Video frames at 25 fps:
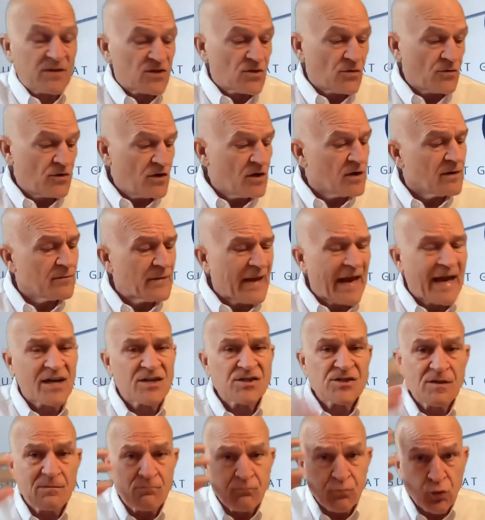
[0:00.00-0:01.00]
So you can
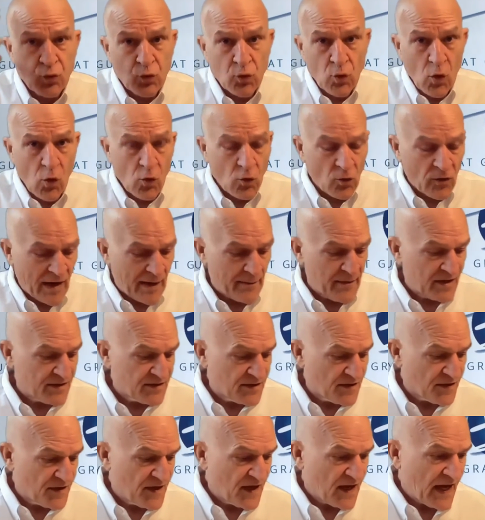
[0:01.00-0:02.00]
actually program it
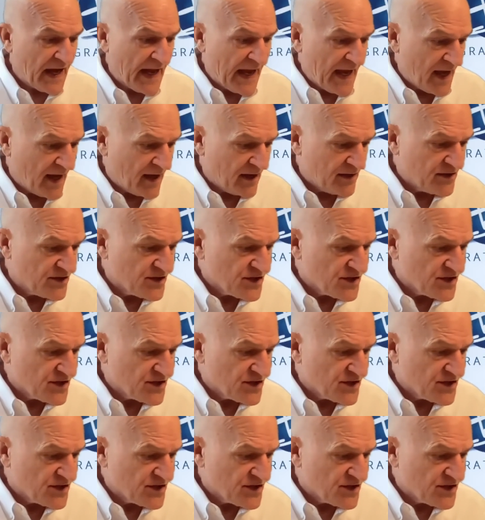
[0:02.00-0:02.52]
to think ahead.